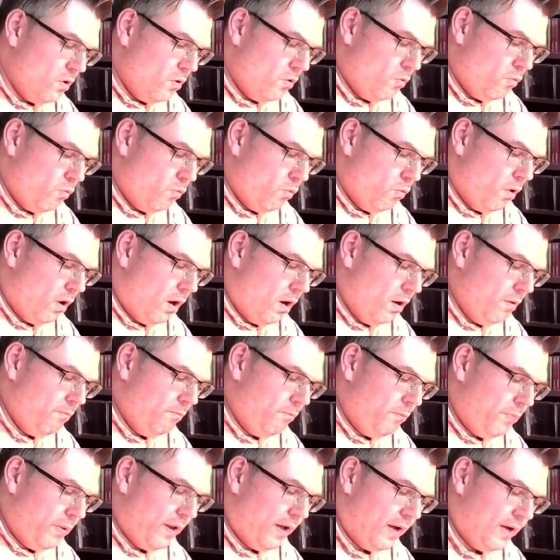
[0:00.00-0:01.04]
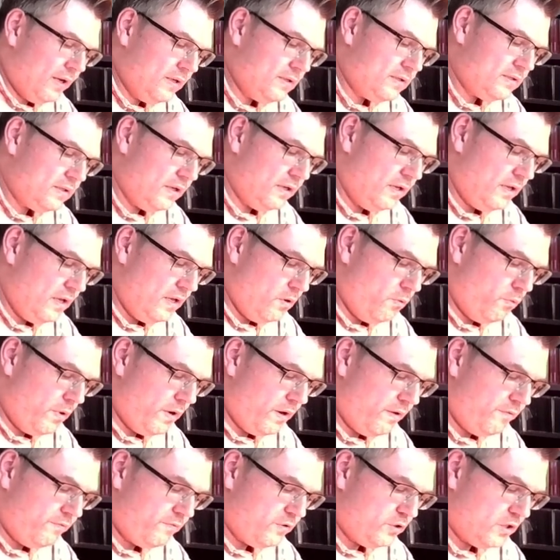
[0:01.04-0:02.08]
1 plus, and here we
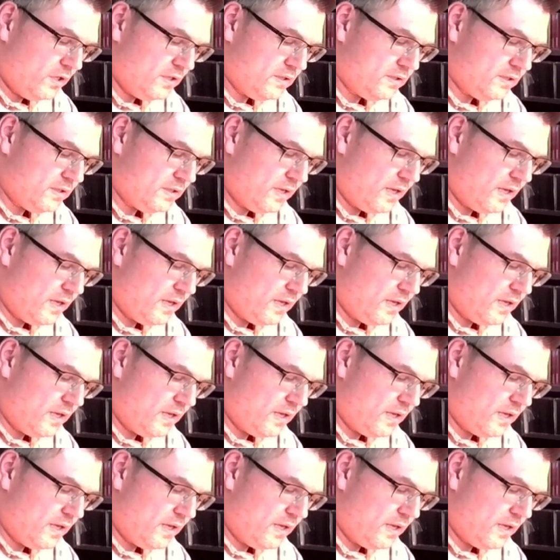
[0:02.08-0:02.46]
have just